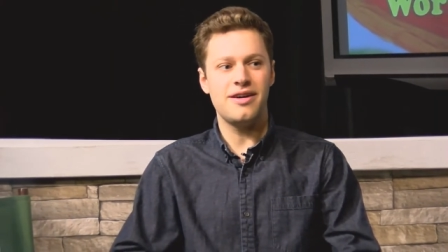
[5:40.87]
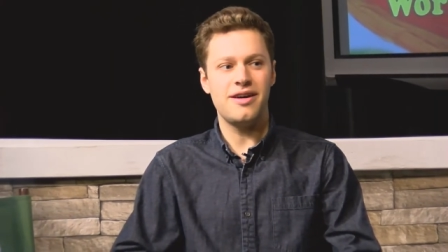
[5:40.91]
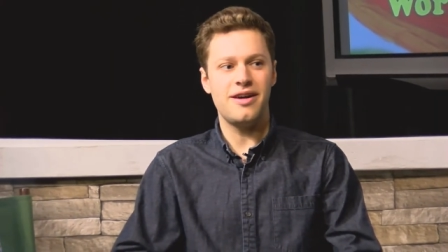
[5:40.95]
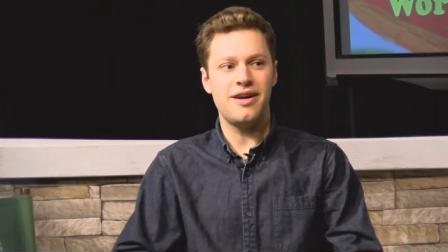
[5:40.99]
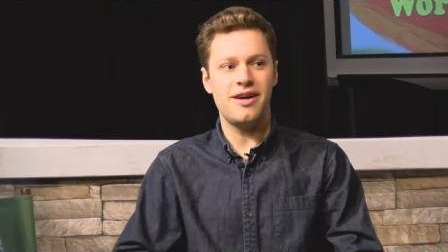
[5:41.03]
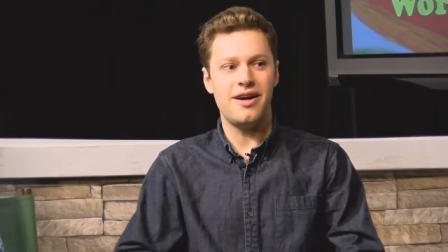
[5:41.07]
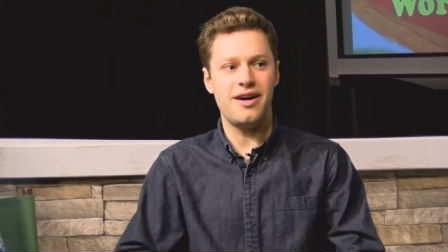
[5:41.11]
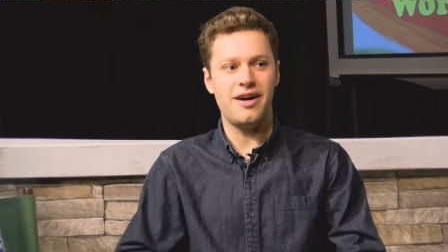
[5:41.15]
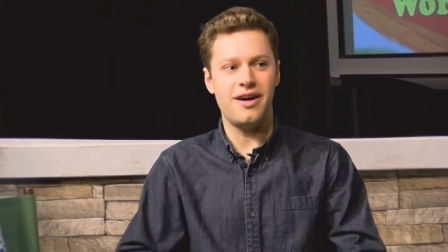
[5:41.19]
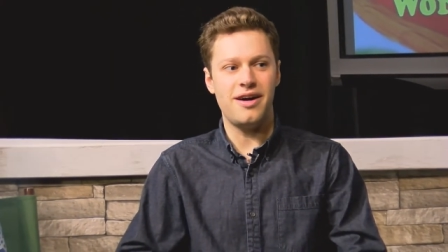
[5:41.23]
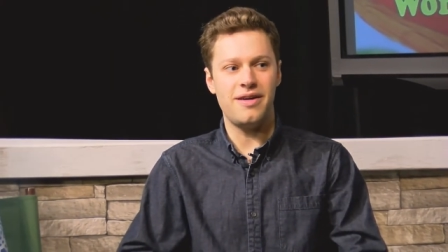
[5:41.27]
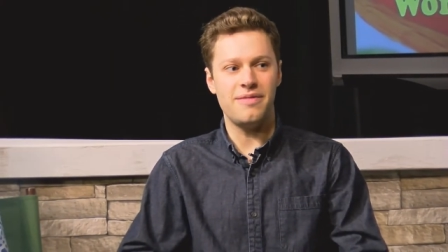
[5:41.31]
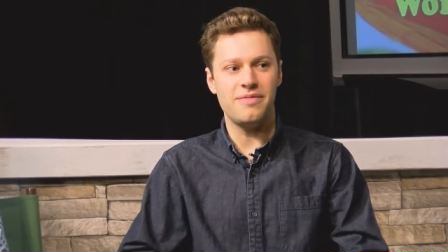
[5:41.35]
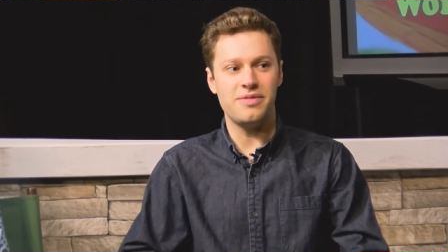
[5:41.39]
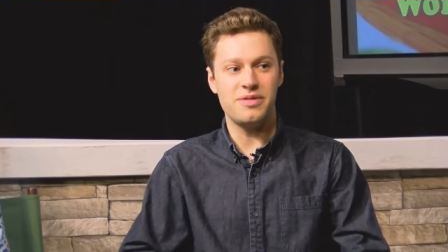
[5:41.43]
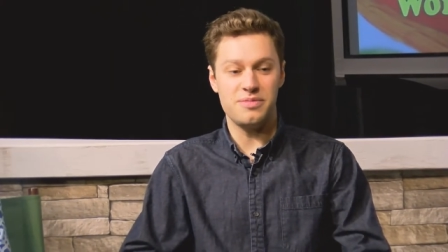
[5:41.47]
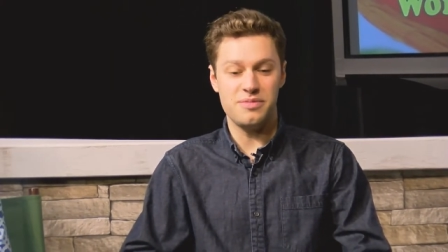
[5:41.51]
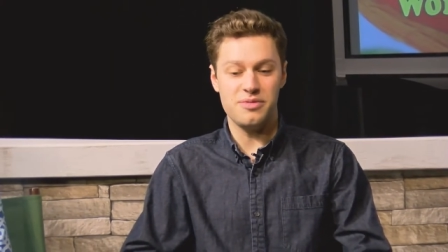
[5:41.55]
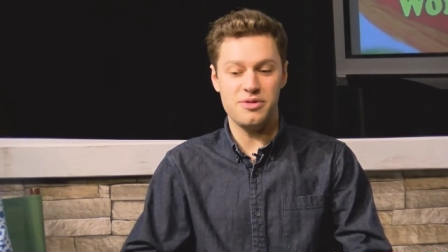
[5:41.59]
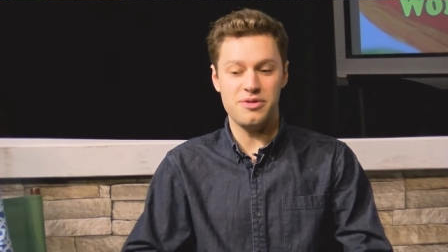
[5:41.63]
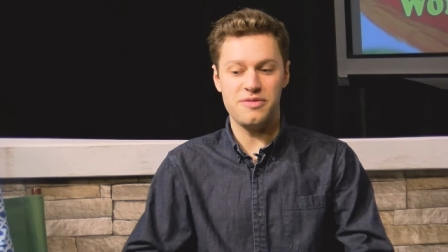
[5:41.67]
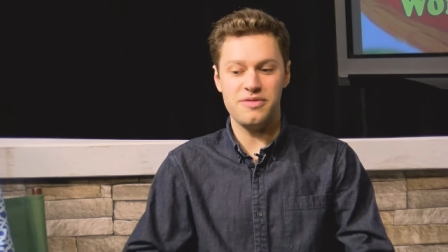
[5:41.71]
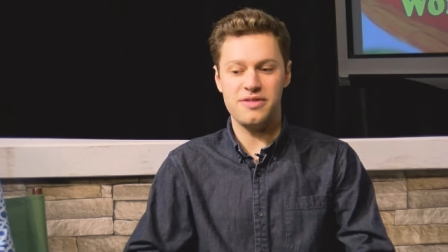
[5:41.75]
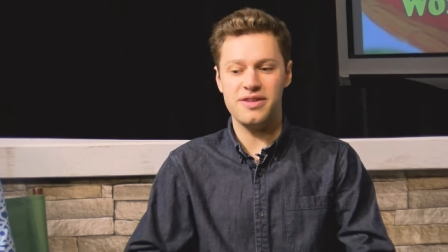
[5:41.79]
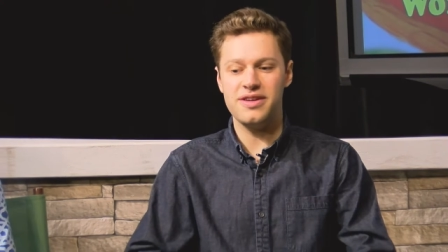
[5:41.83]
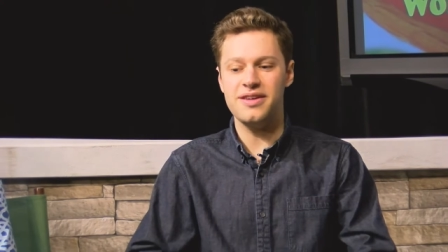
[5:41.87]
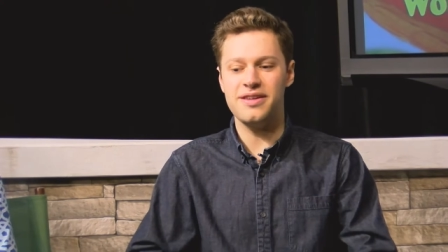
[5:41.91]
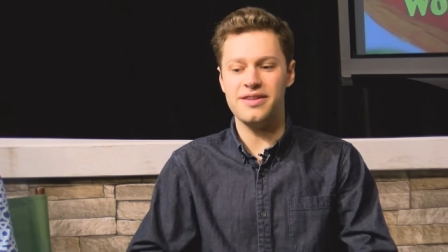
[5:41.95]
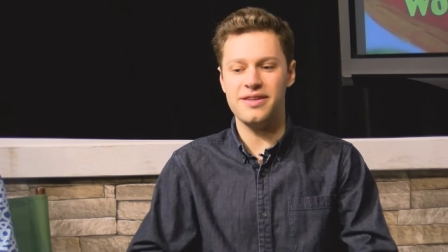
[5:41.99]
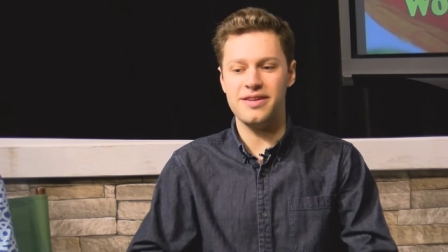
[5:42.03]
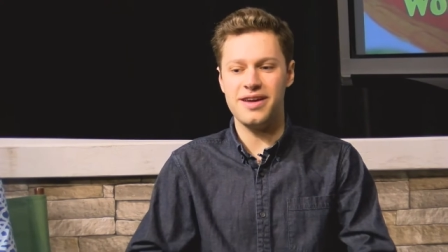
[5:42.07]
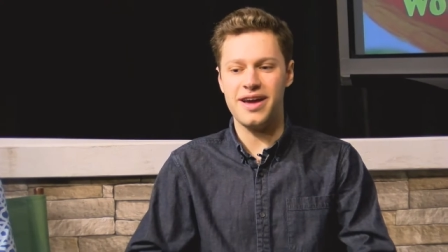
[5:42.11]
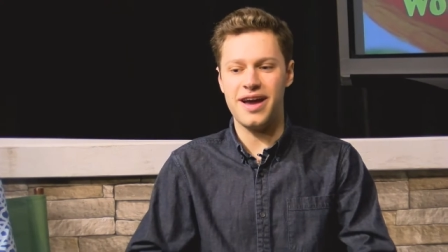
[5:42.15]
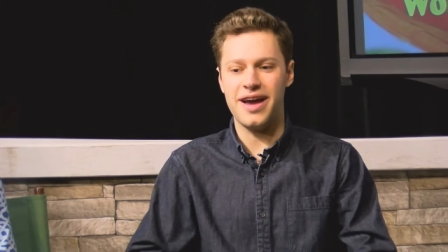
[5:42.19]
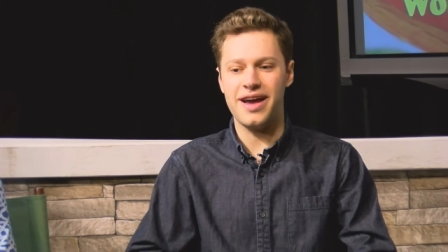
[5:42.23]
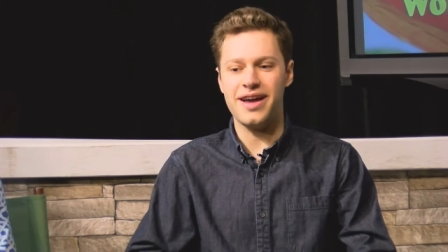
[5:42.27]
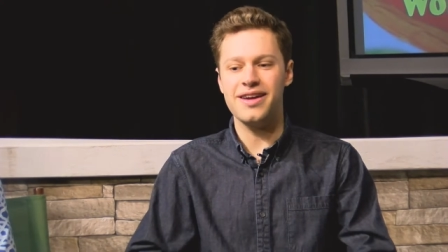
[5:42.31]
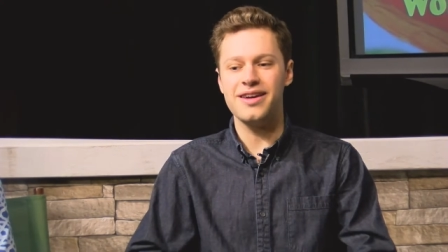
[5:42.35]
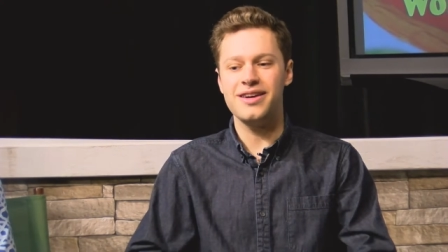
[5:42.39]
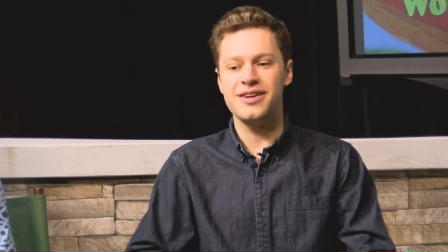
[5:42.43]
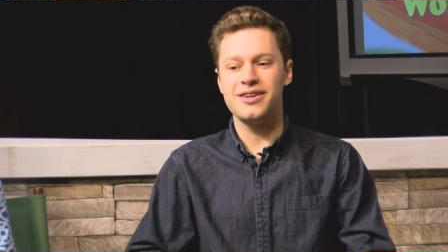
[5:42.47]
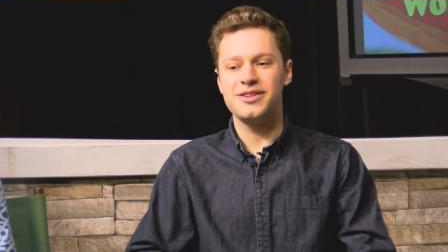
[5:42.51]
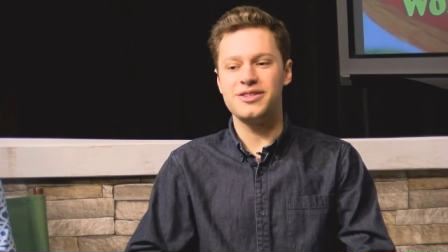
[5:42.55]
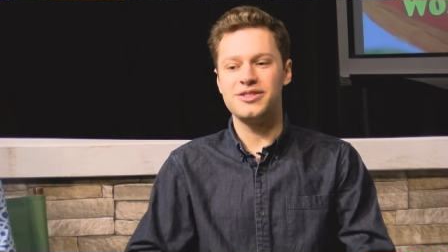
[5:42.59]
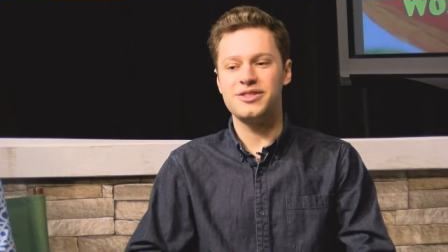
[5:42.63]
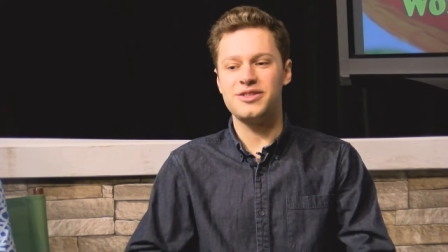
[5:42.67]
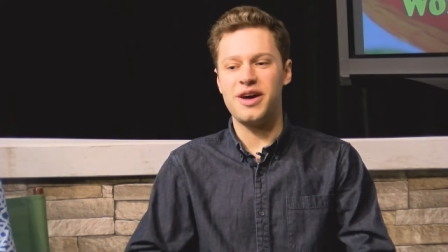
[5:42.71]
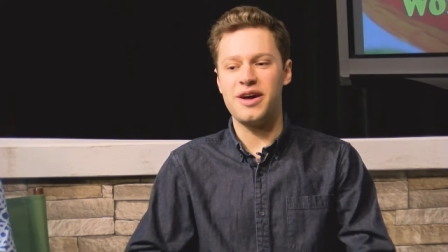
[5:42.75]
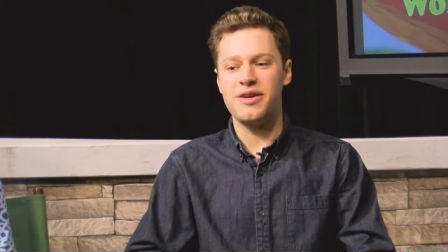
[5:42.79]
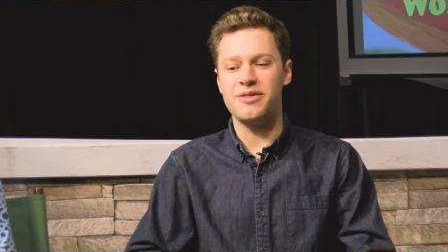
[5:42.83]
Yes. The movie,
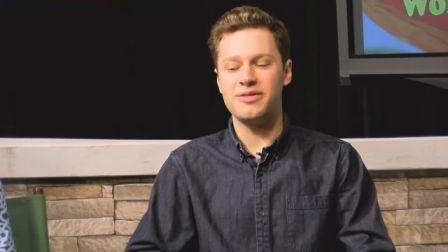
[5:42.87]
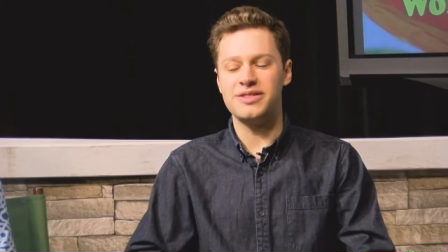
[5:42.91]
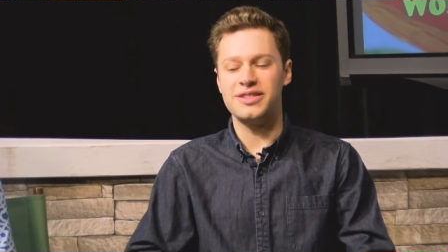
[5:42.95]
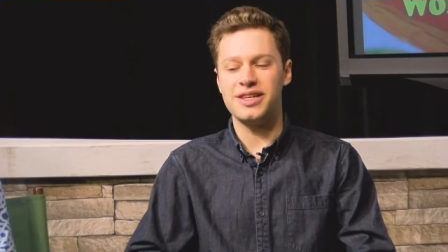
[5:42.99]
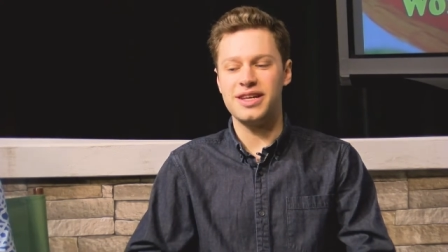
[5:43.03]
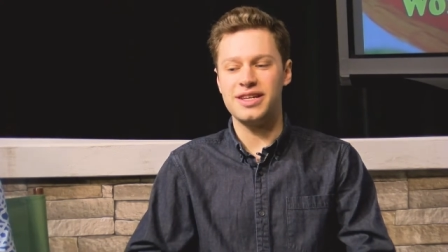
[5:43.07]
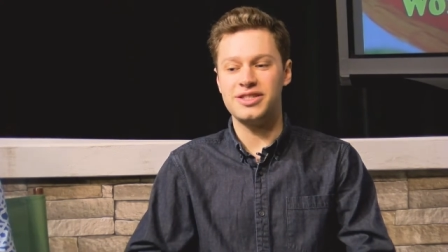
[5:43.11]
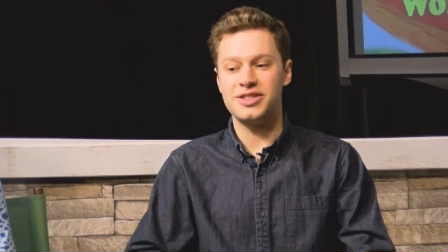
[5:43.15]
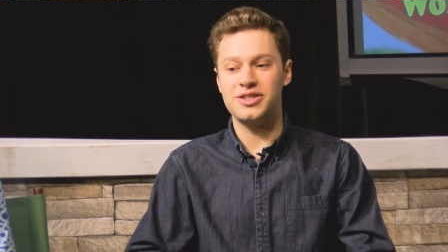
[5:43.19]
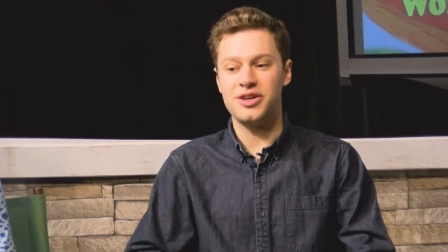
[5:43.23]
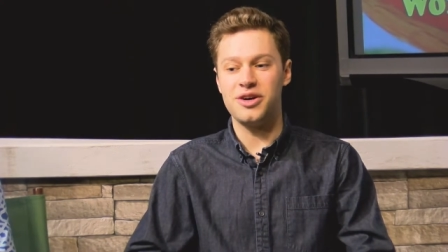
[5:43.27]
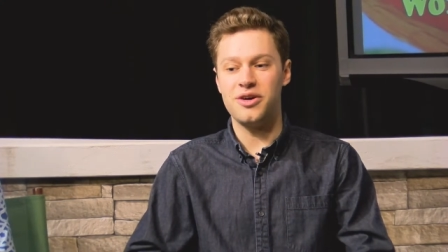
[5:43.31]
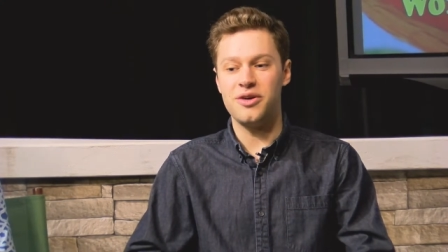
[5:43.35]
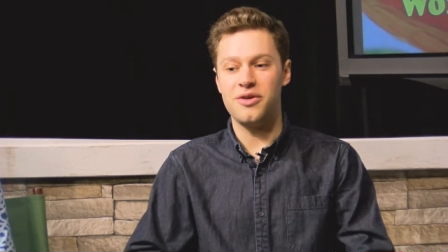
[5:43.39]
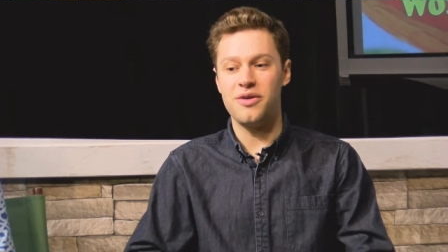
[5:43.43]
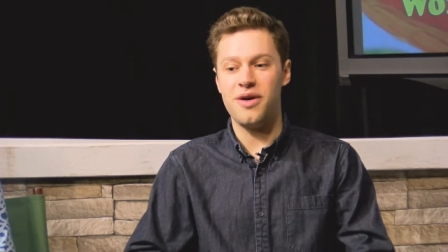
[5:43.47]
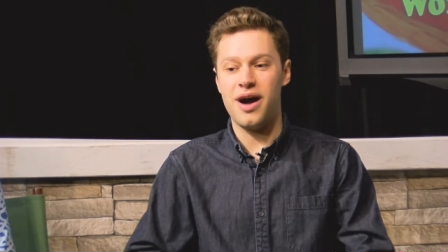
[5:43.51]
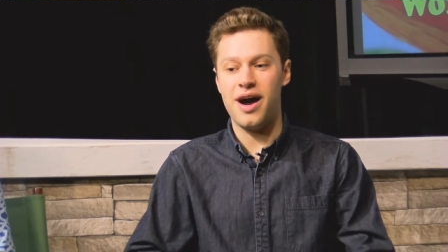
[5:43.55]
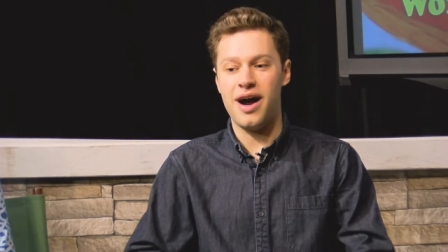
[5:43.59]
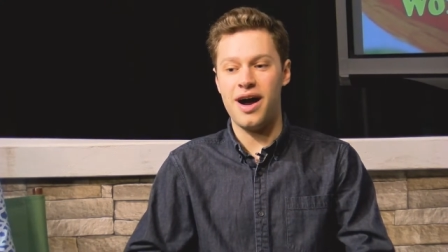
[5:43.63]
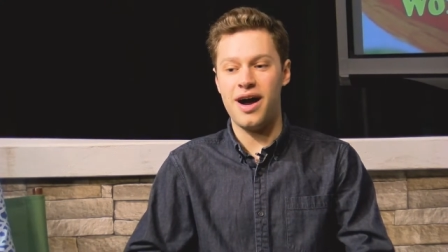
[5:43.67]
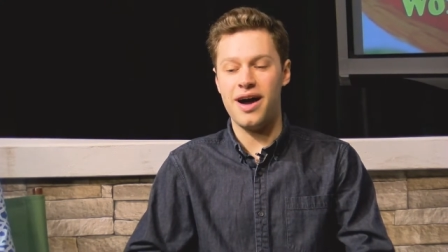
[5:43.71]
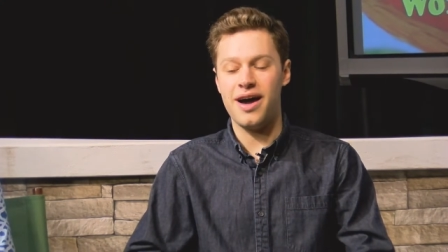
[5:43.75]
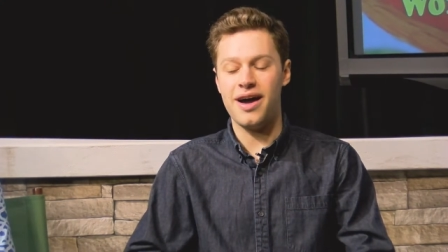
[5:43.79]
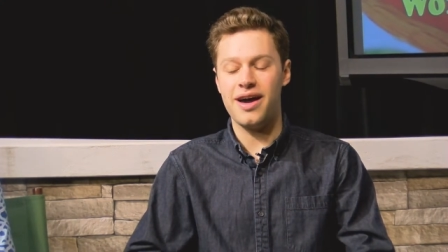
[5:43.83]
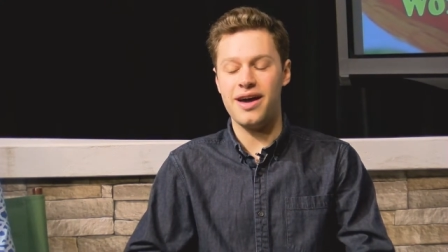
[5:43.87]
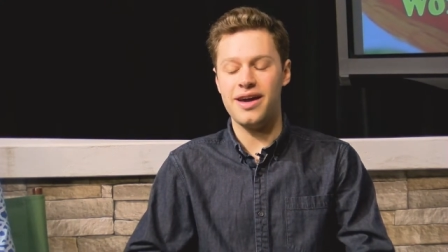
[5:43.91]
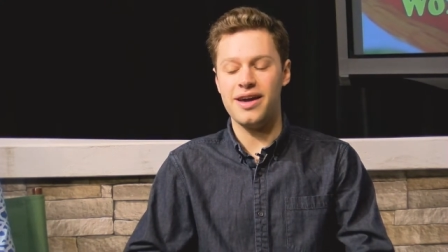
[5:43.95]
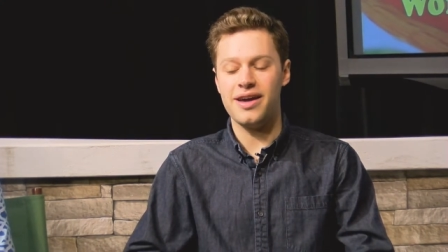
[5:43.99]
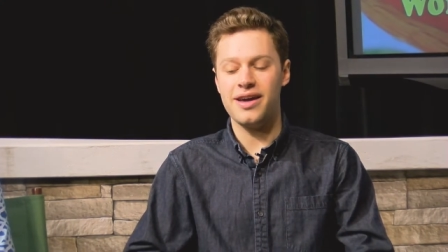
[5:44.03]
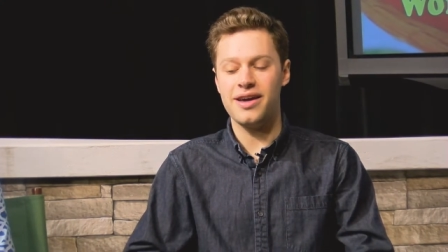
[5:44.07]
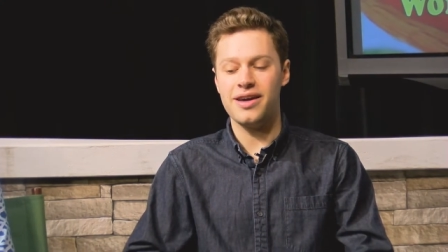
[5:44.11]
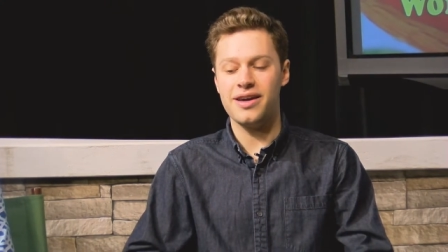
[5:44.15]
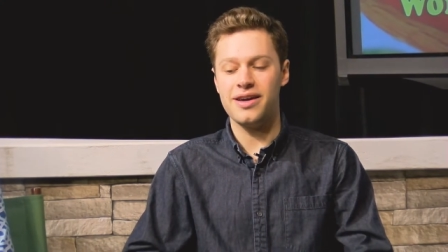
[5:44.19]
So I